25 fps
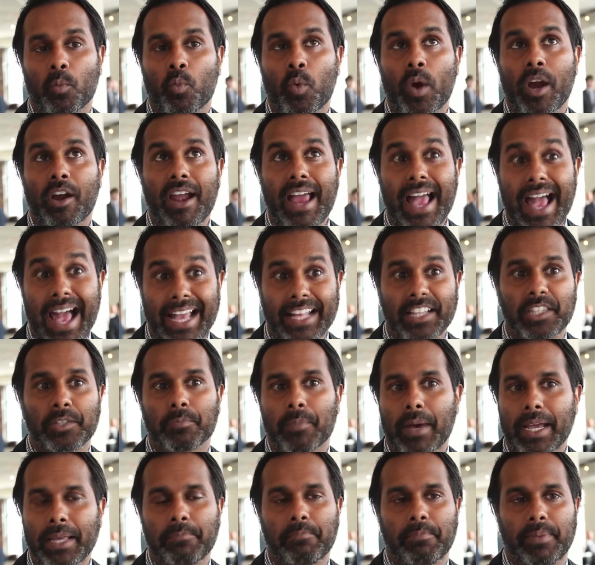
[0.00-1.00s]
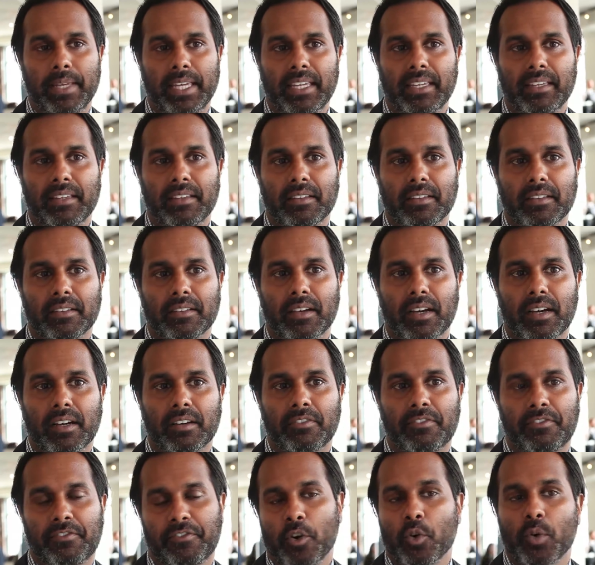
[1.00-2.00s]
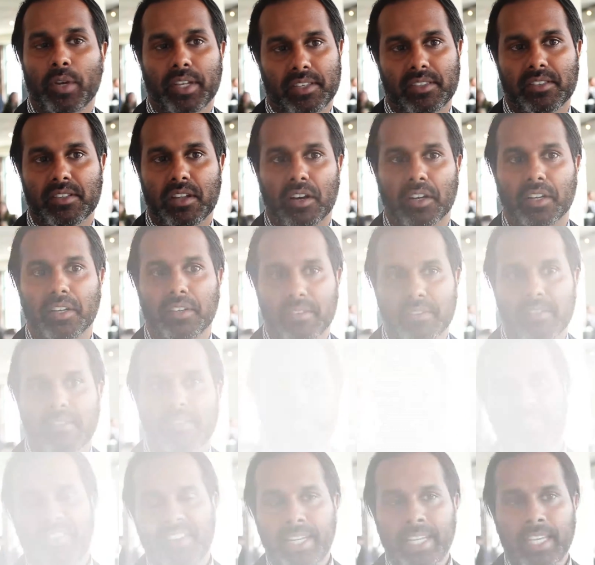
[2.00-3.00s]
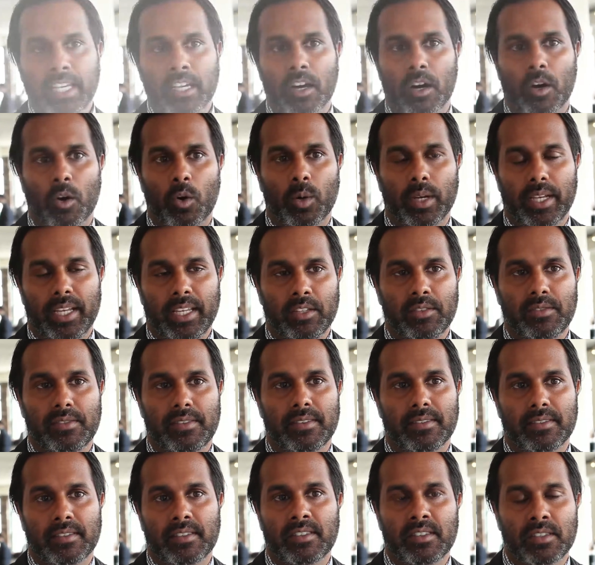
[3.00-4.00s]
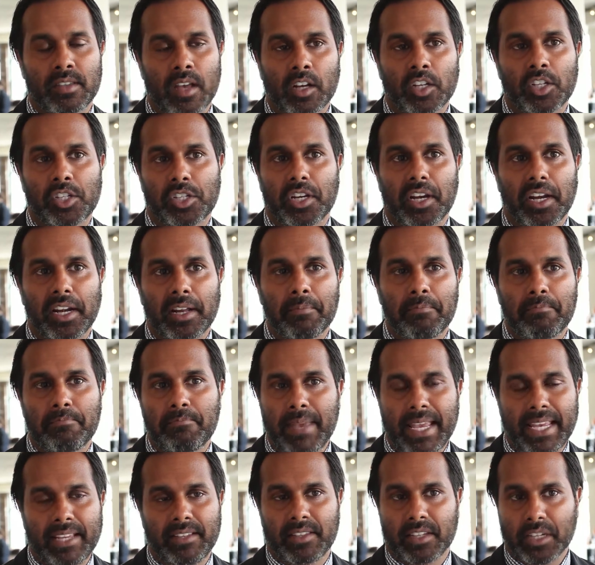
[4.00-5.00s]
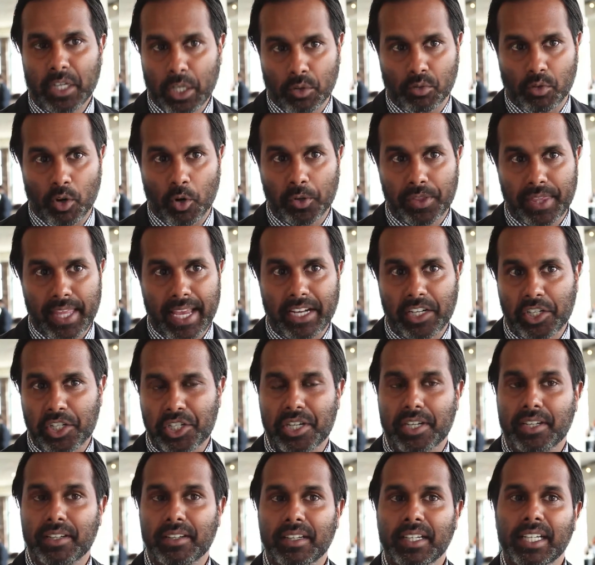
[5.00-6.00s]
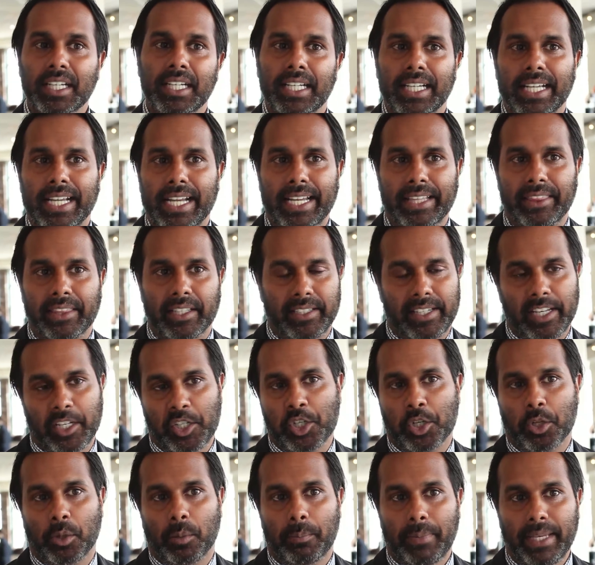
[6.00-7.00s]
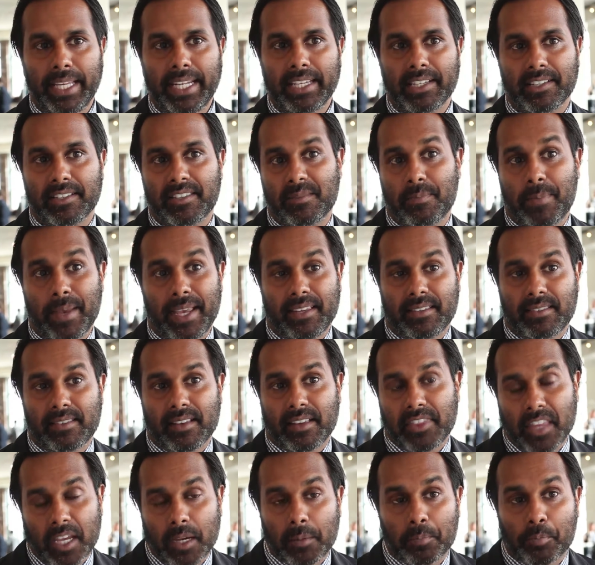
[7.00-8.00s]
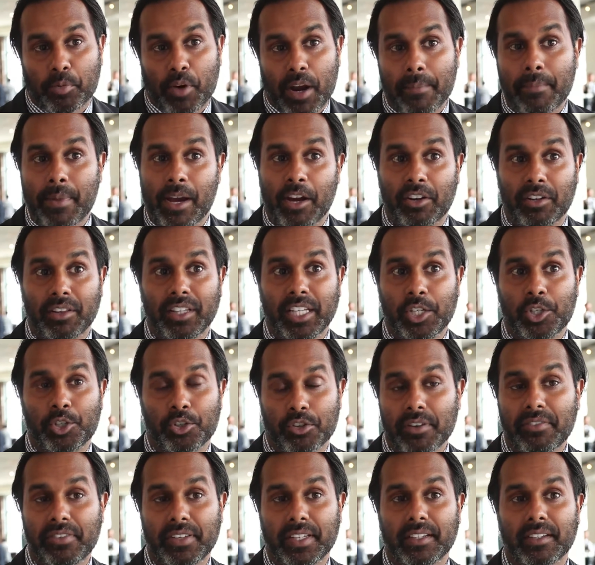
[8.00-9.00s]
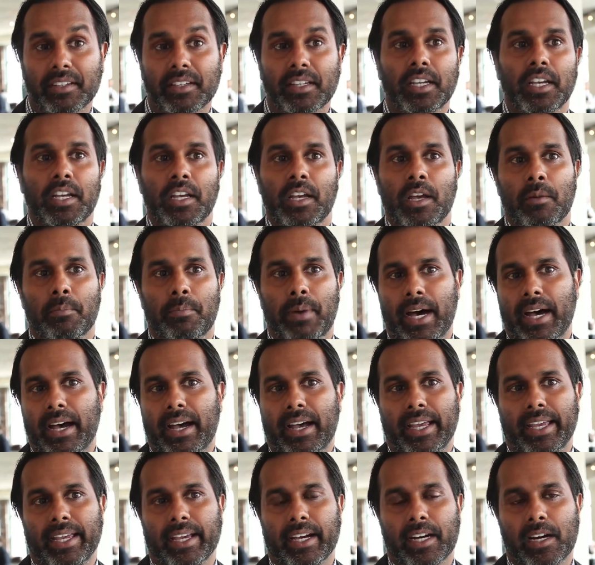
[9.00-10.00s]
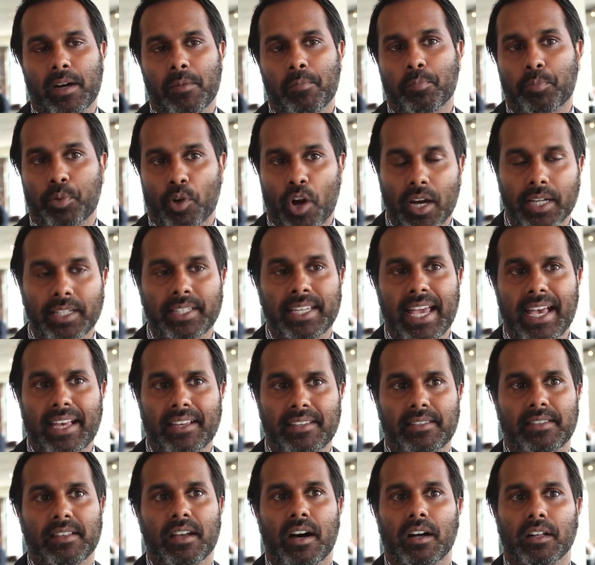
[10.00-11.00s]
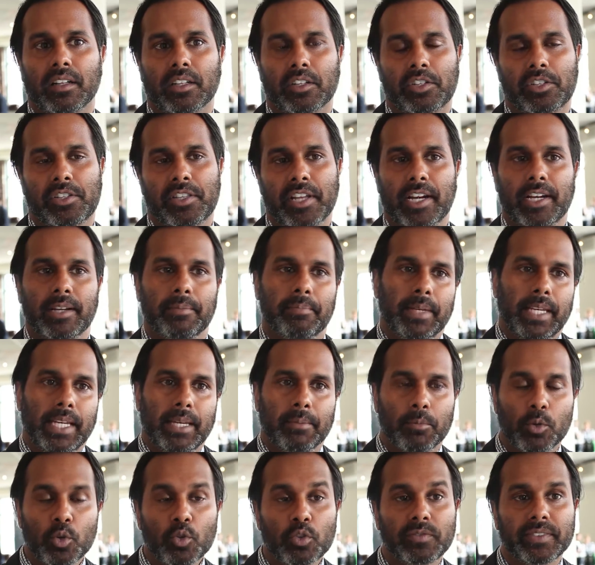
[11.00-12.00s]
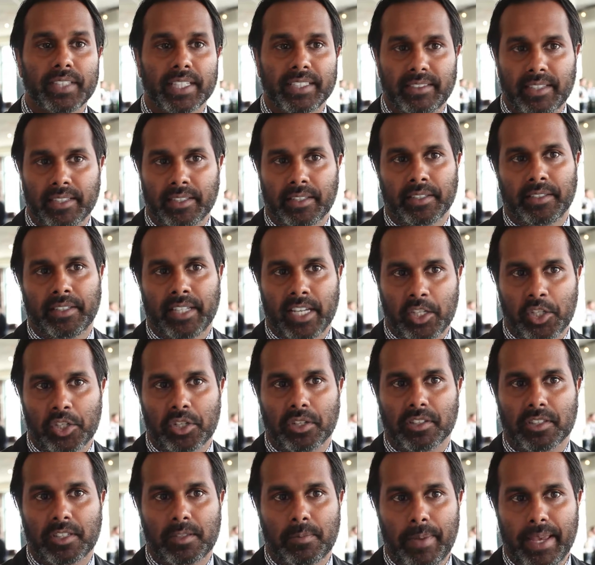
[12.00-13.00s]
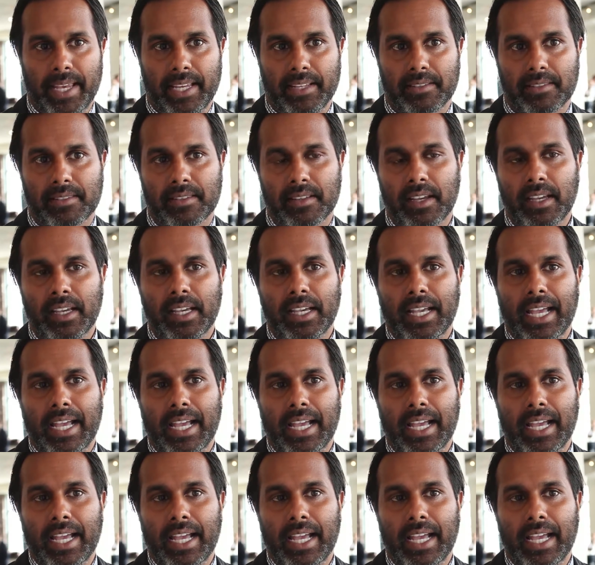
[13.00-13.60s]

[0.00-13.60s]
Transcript: where ads might be uh, focused on video is such an amazing growth engine in the digital media space. I think primarily driven by um, broadcast dollars that are being moved into the digital space.